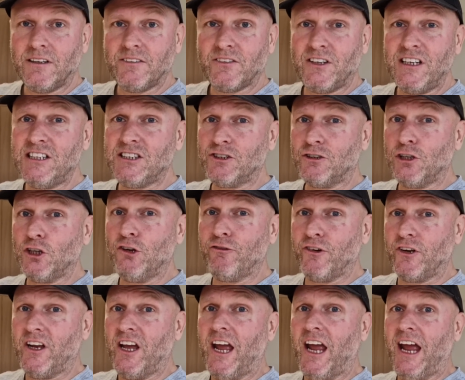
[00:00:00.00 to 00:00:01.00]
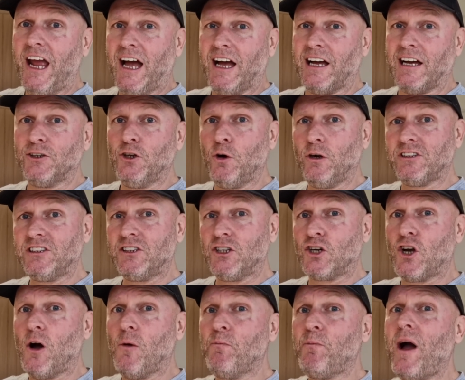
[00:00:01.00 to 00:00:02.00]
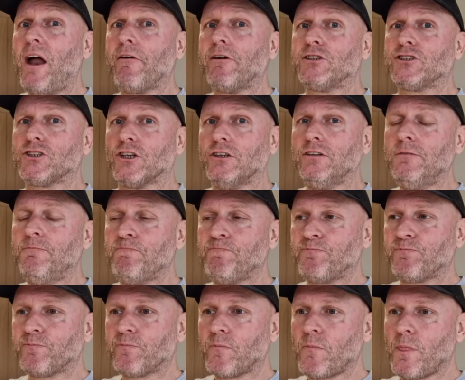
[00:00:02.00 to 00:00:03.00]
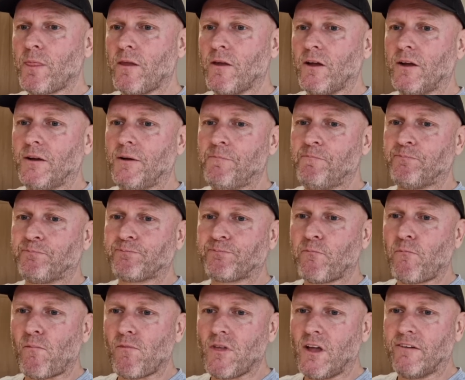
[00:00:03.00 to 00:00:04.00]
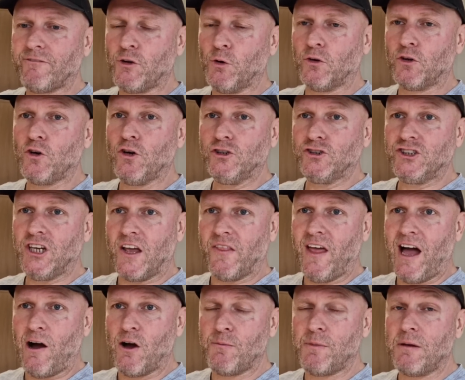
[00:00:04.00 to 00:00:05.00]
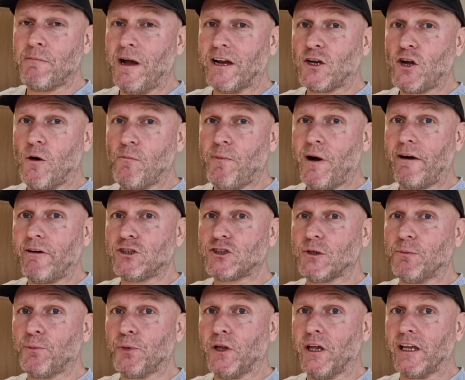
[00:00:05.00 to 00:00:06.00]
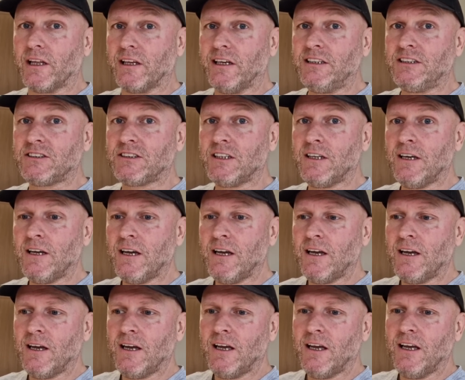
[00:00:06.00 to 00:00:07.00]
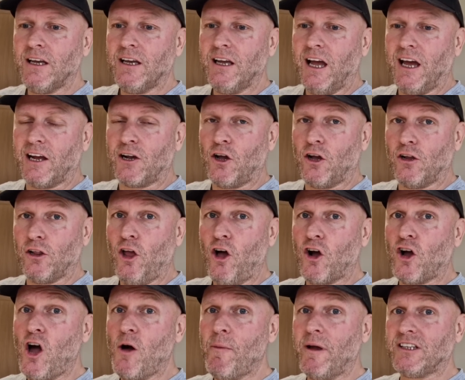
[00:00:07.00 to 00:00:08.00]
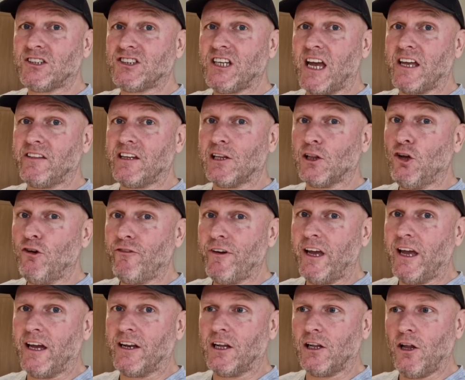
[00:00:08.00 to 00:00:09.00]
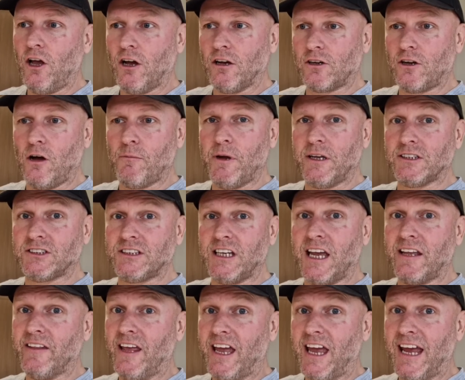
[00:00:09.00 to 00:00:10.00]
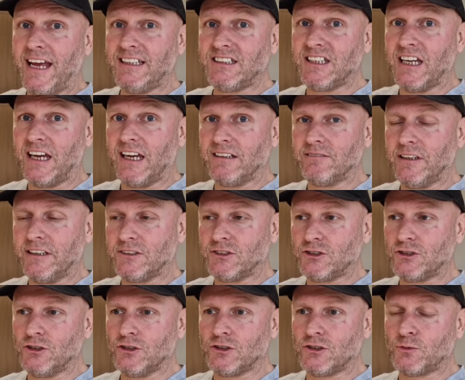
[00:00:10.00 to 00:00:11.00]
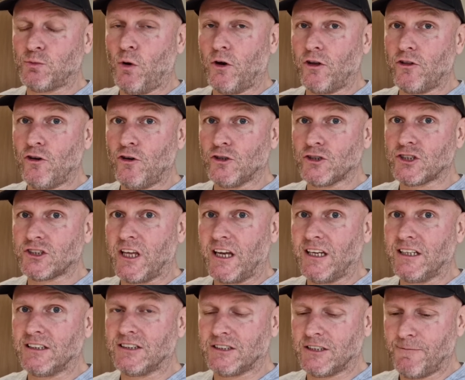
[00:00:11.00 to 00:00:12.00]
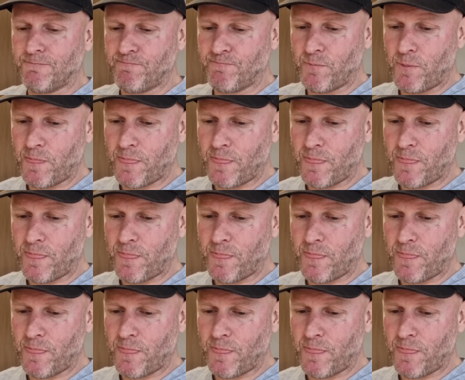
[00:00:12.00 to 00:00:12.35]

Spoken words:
These are a loving here. I know I did a comparison. If you want to go and check that, it would be my comparison playlist. I got a lot of comments saying they love it and a lot of comments saying they hate it. It's just one of those things.